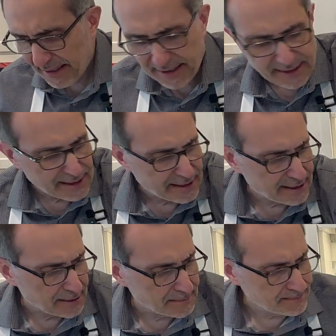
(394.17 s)

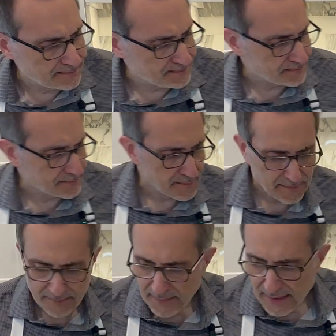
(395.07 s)
I
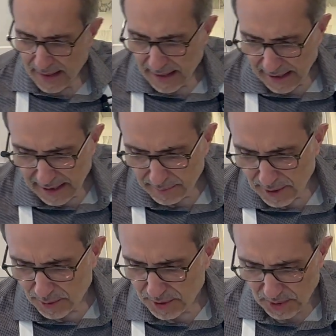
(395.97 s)
am
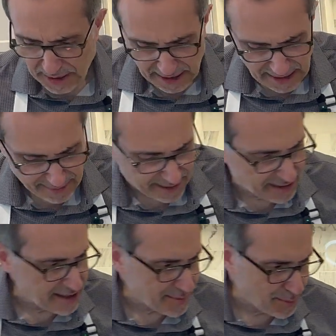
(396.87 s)
going to add half a
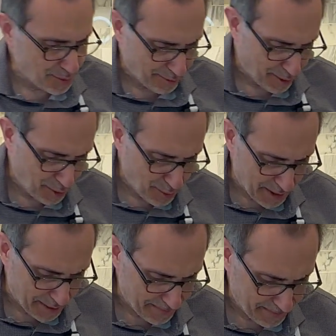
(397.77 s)
teaspoon of cumin.